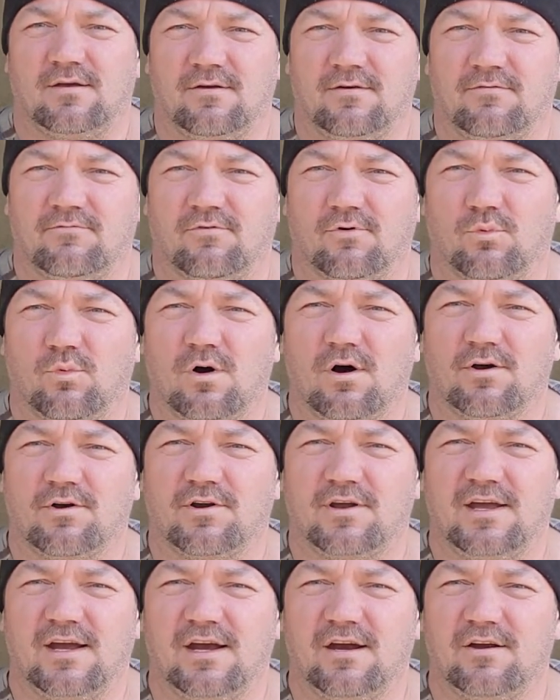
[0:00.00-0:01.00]
For water
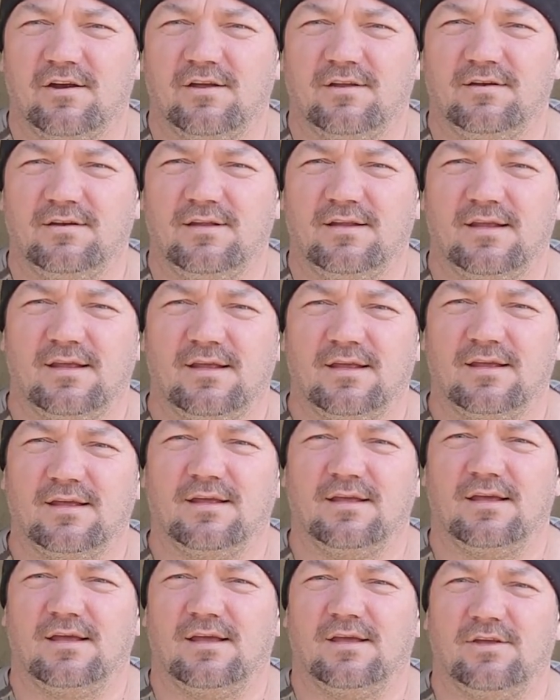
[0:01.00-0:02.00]
carrying,
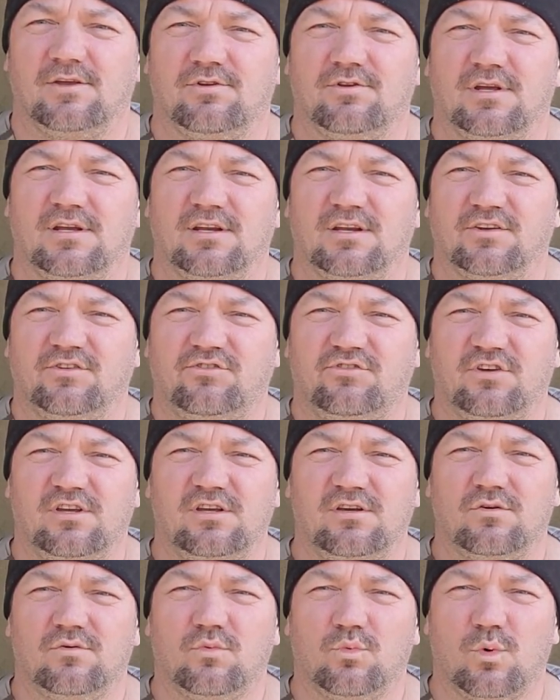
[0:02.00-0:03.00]
you need a
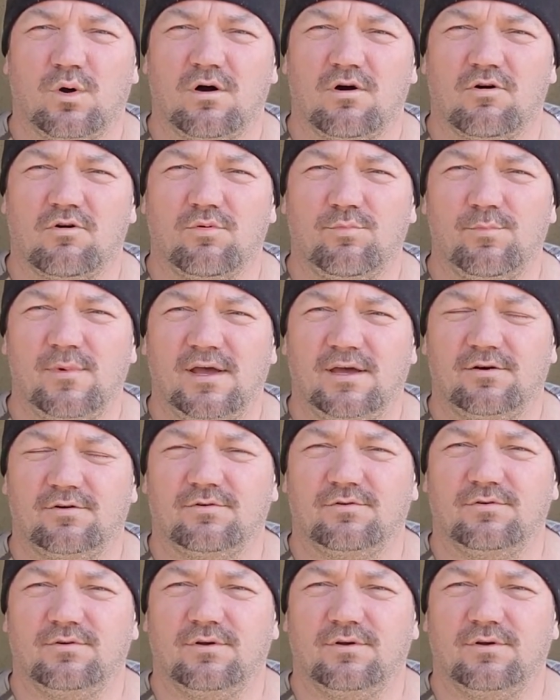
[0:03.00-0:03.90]
single wall metal,